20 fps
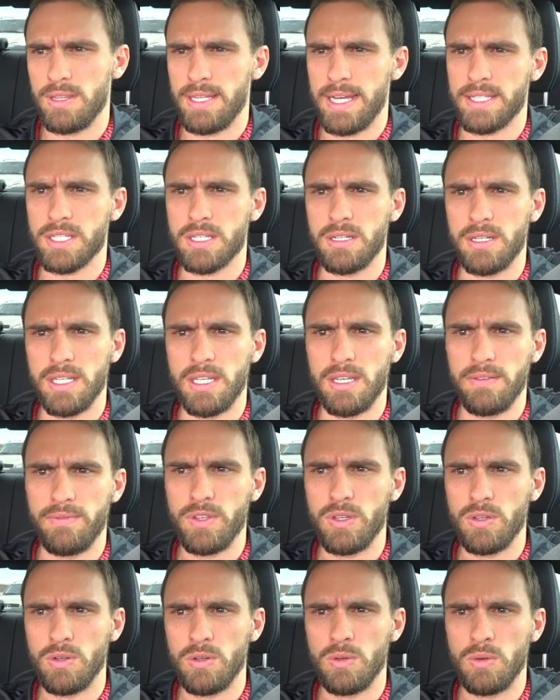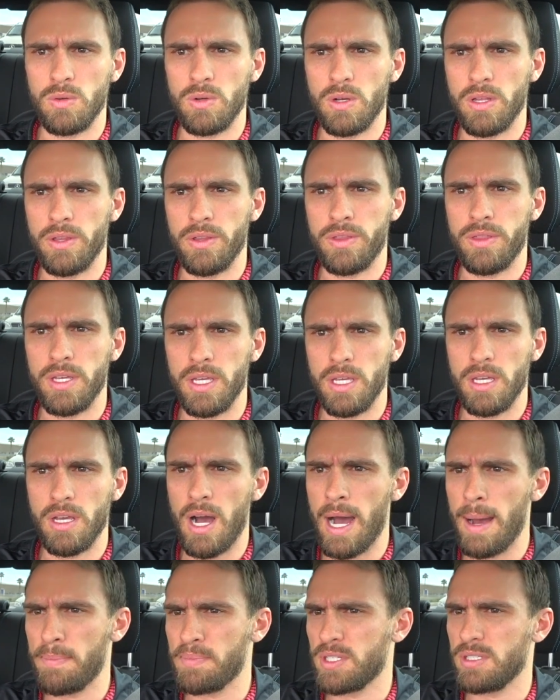that's going to give you the
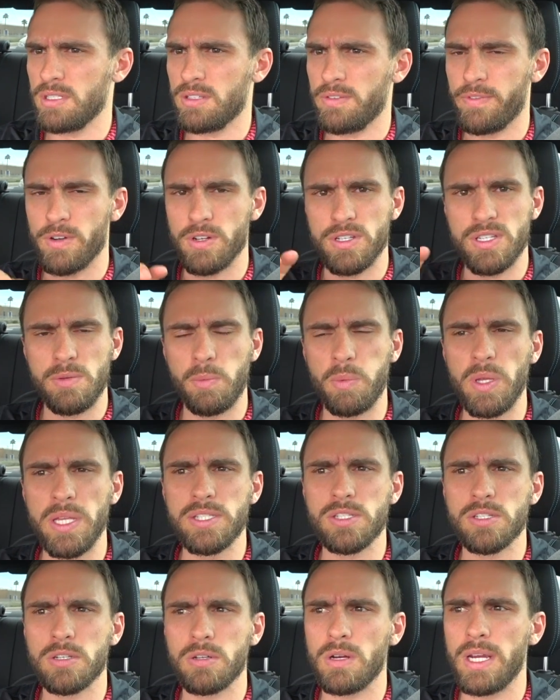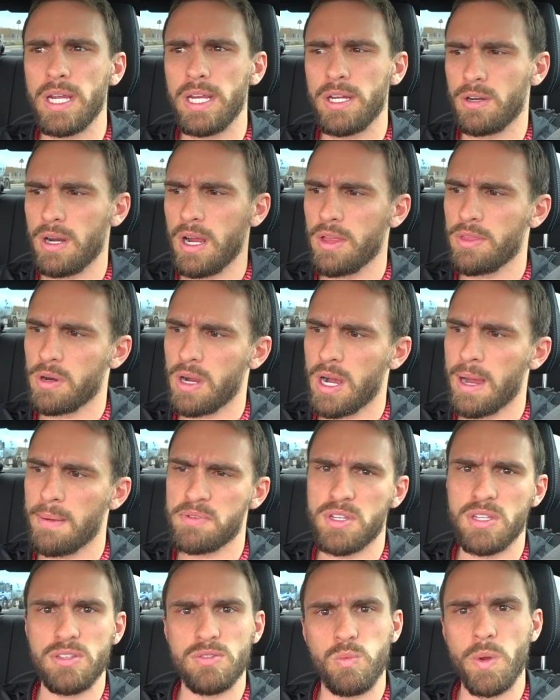options for split screen or other
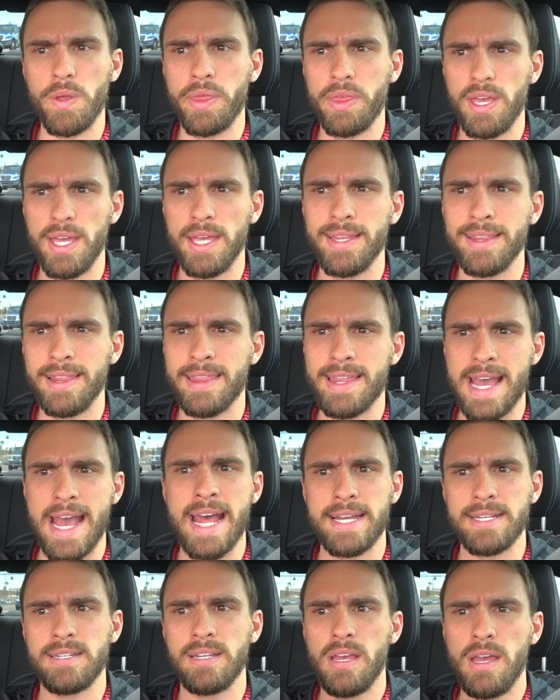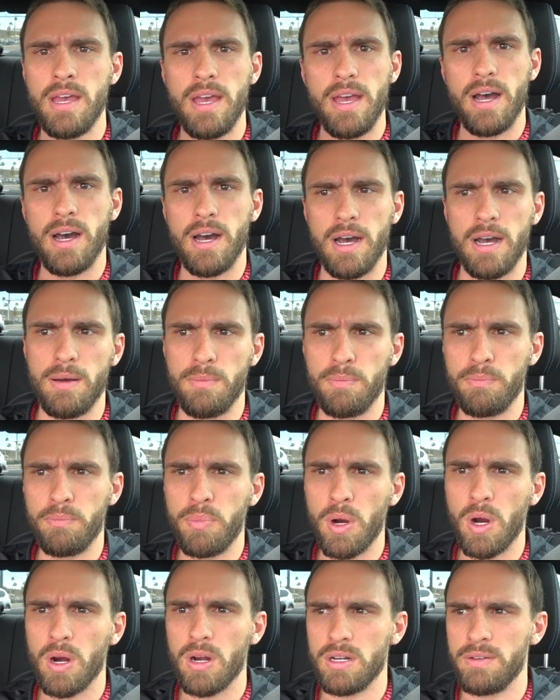options within that
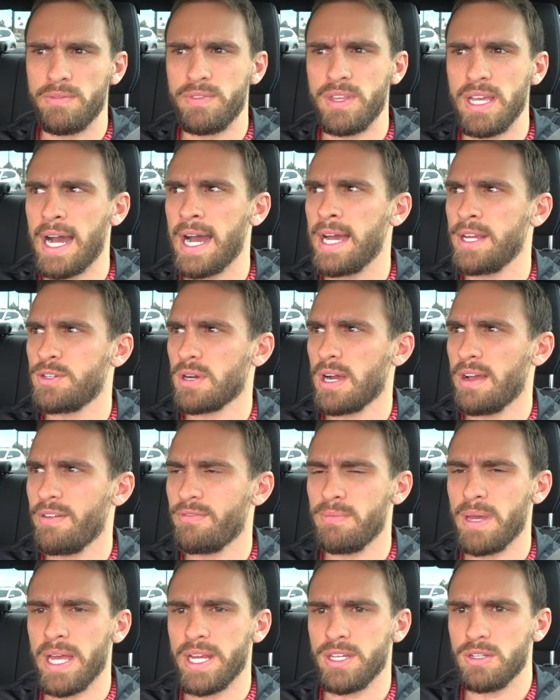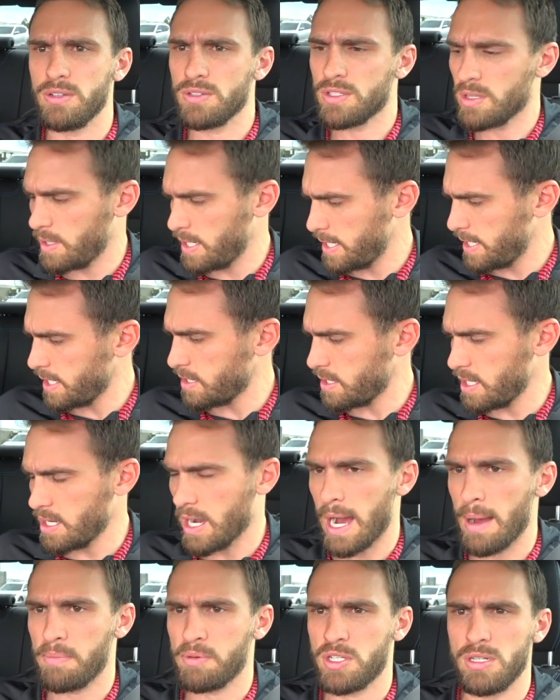part of the iDrive menu. So hitting the
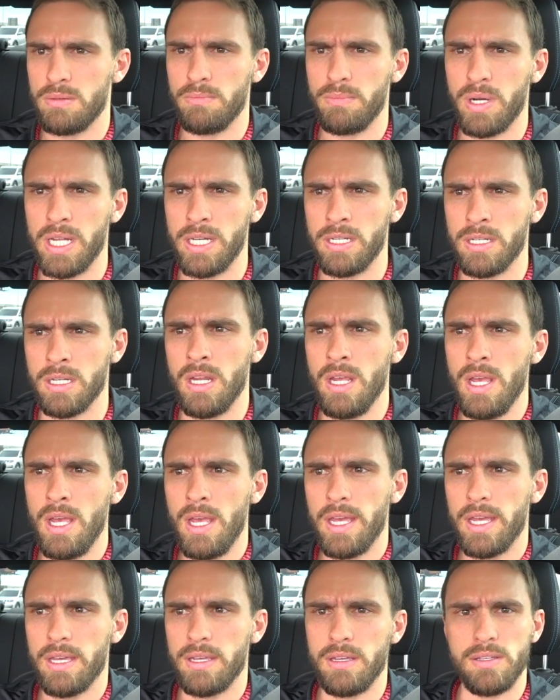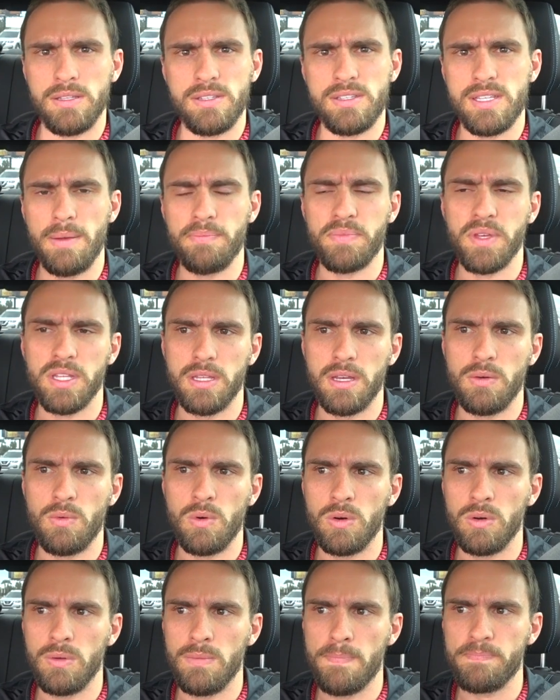option button is something that
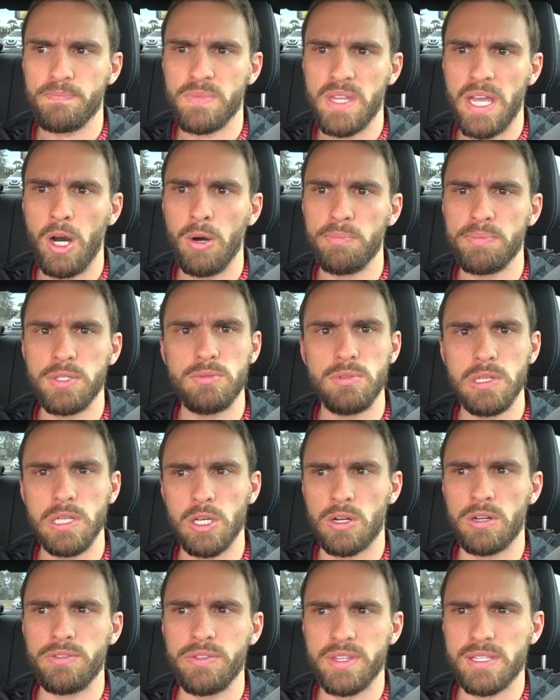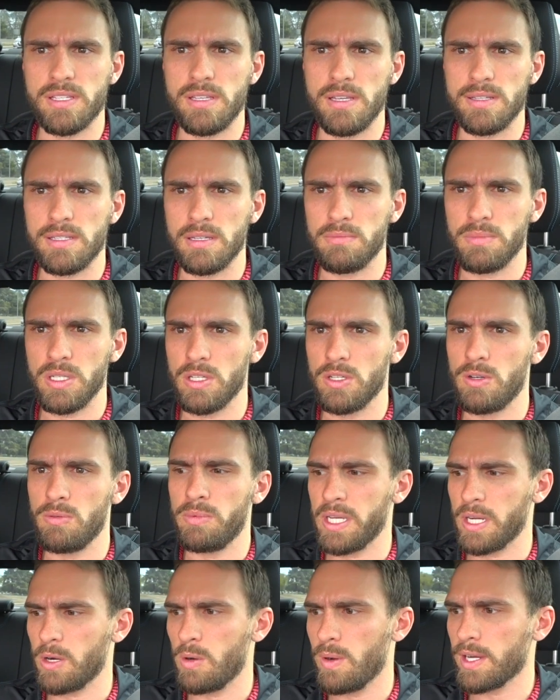will help you learn the system a little
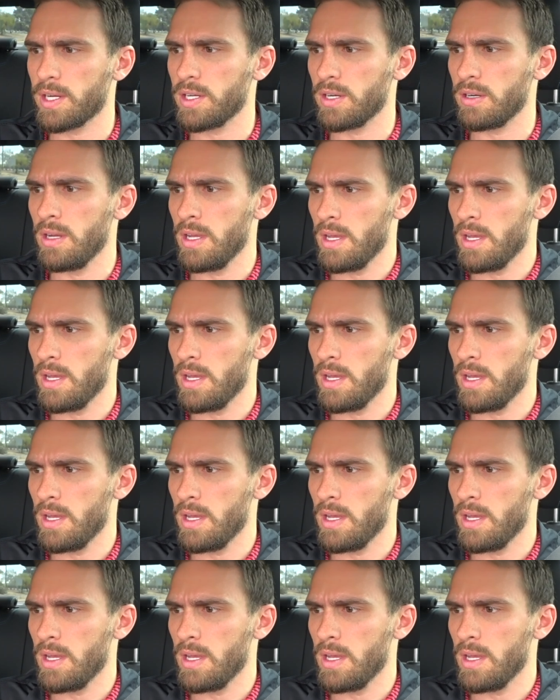bit quicker.